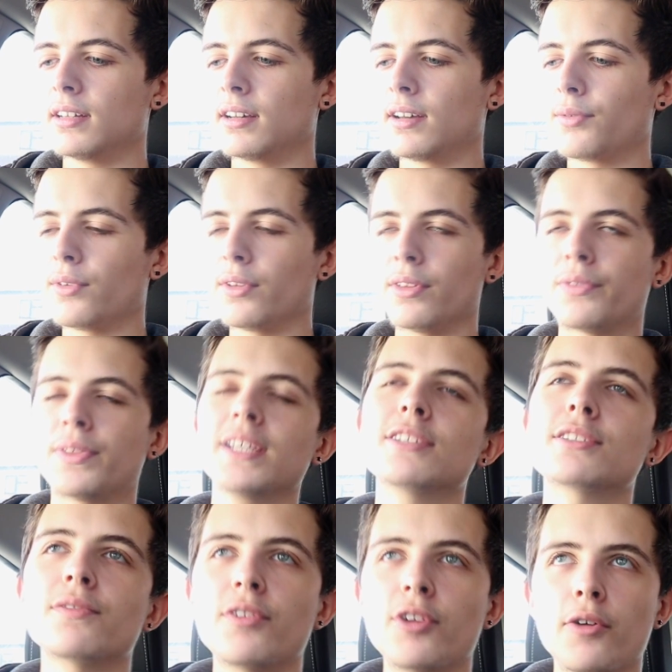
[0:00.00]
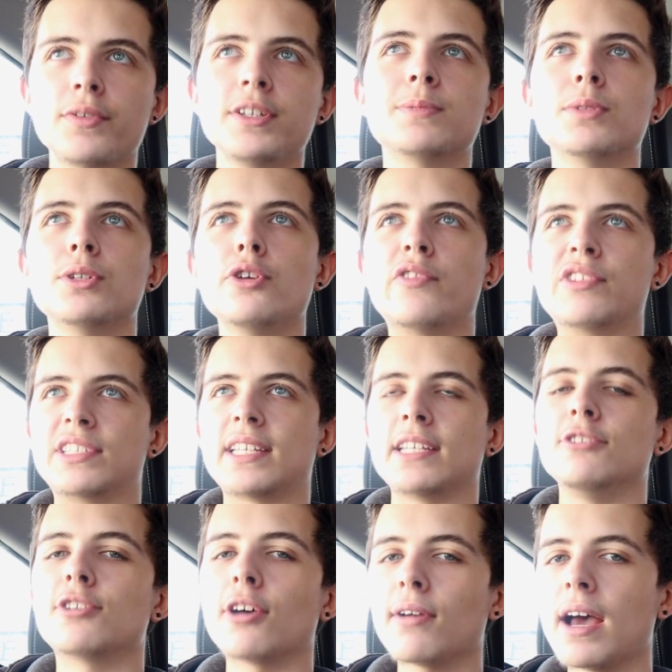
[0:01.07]
the thing is, a lot of these maneuvers is that
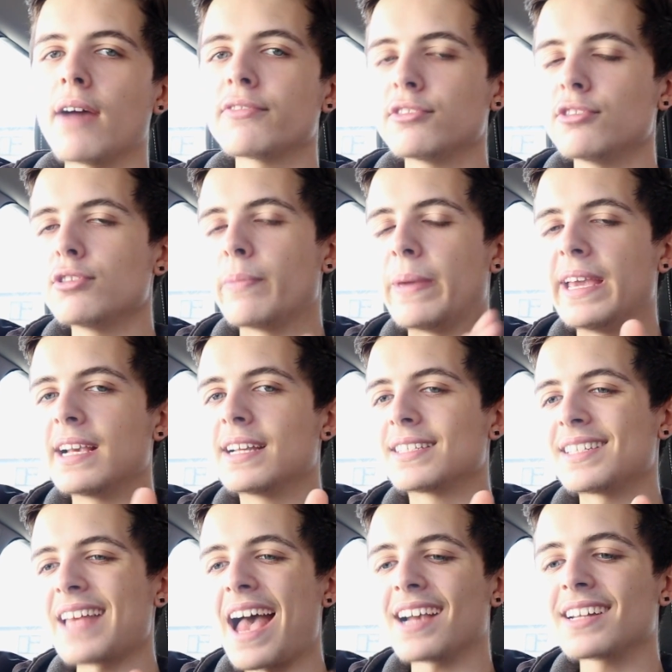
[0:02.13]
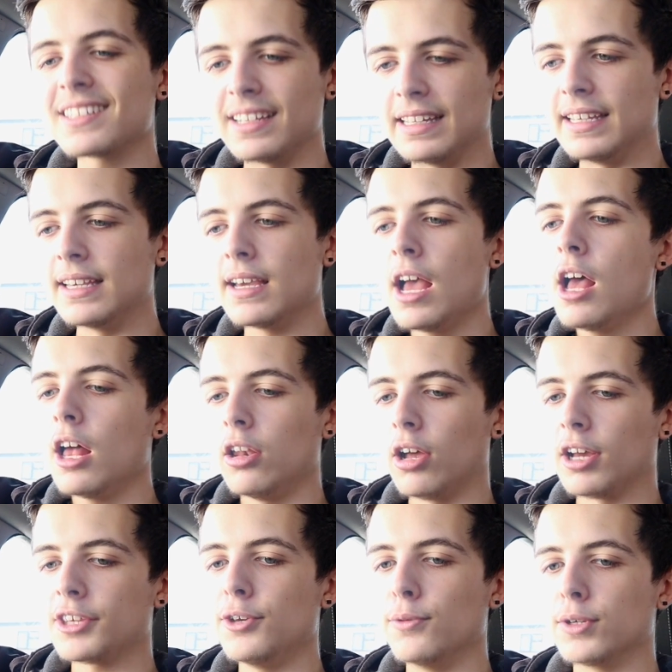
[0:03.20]
you don't have to do them exactly
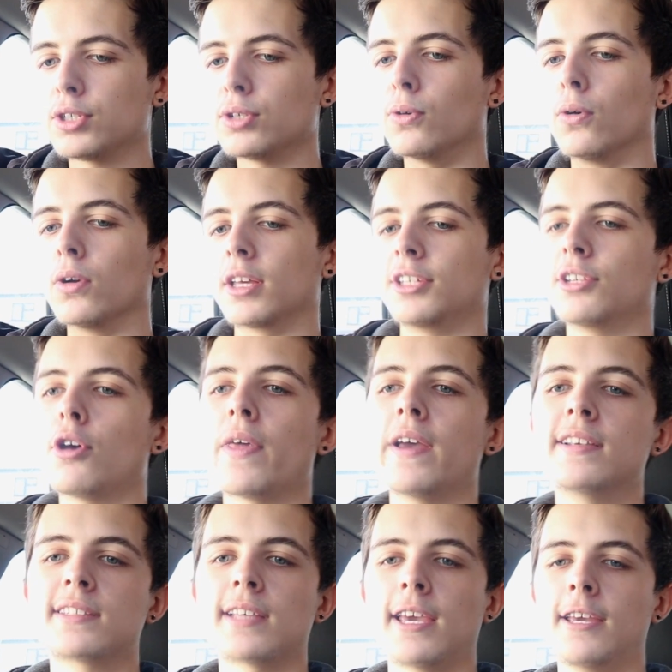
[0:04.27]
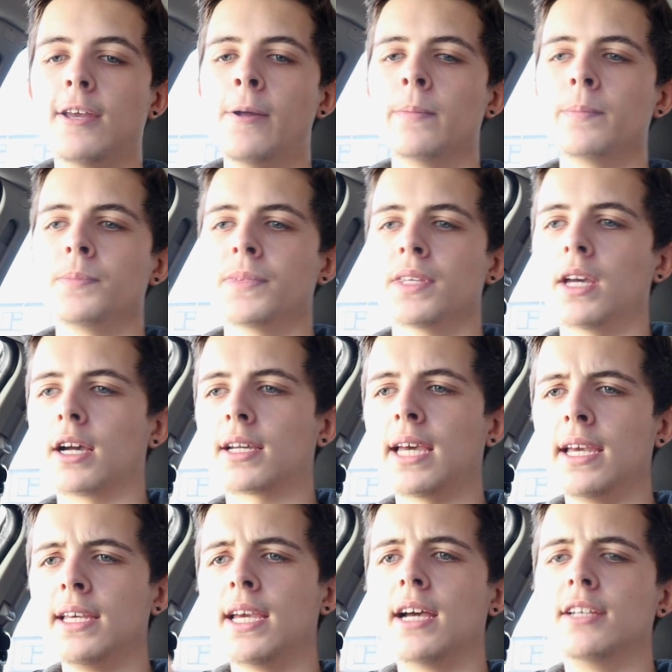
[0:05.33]
like you were taught. Like, you know, they say,
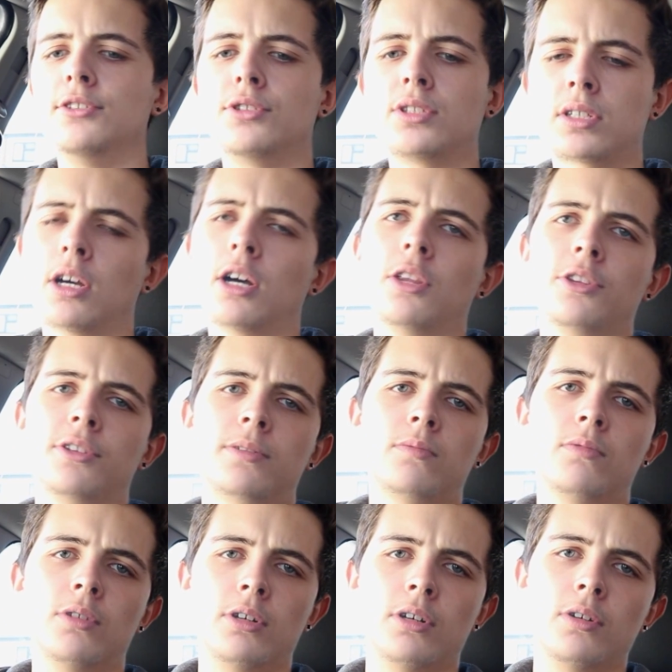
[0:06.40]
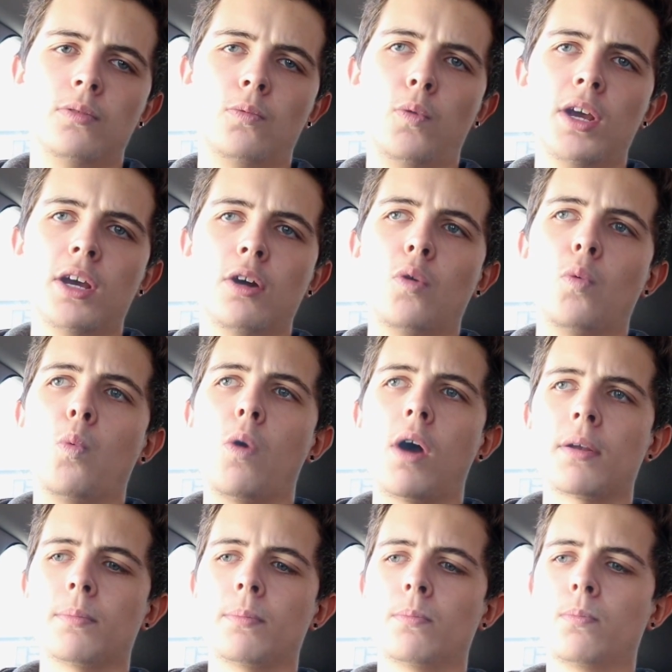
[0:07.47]
okay, yeah, you turn the wheel
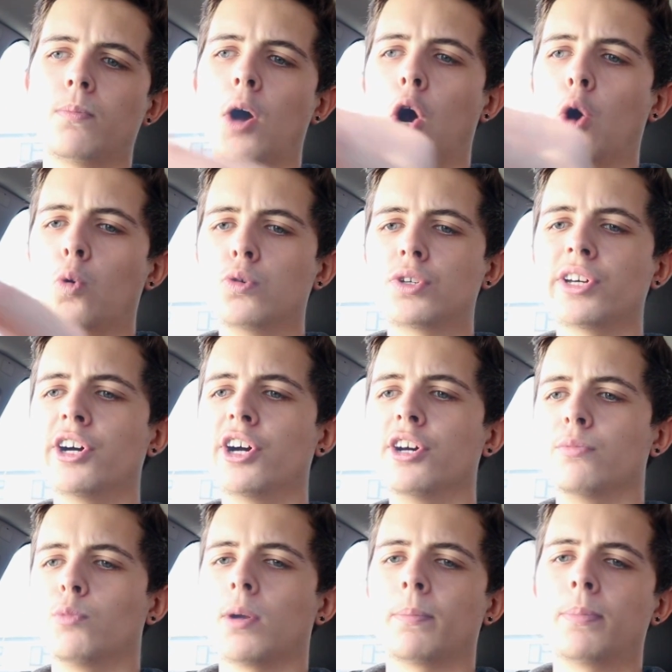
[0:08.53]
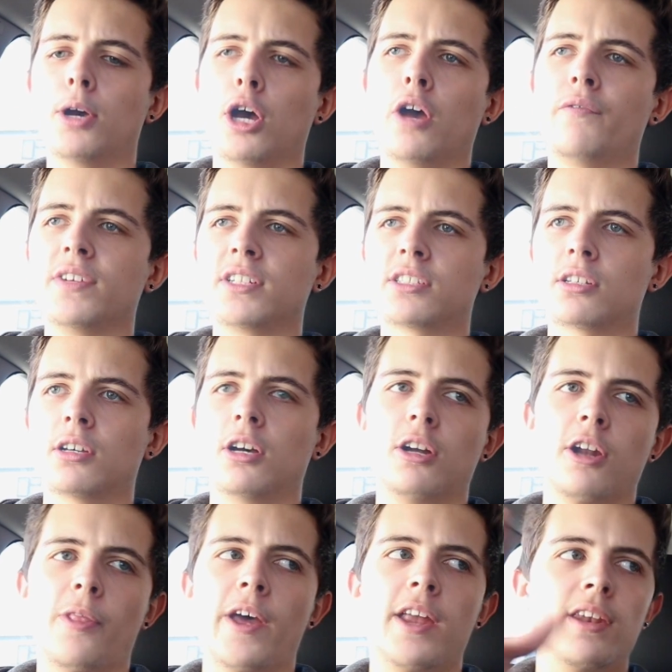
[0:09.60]
one whole turn, one perfect
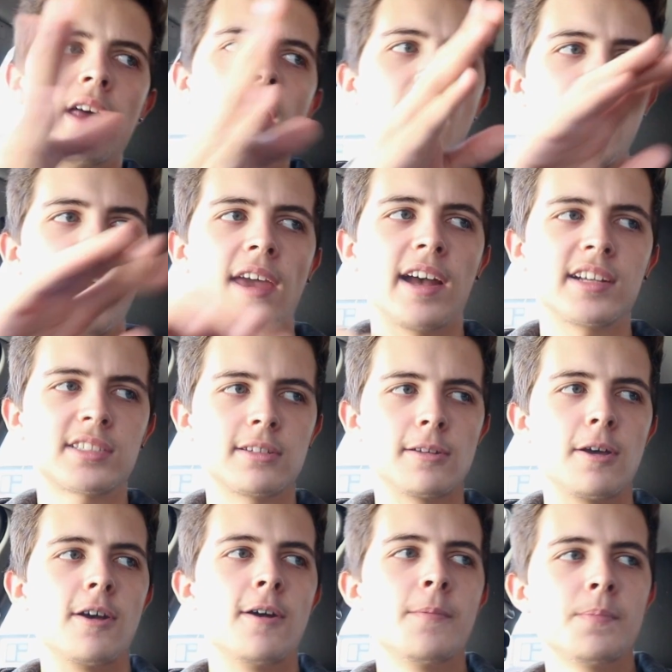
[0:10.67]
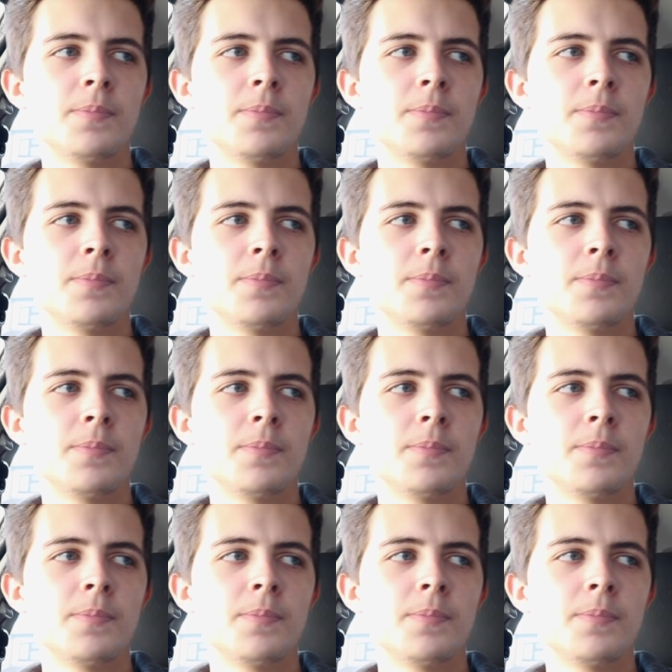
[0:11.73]
turn, and then it has to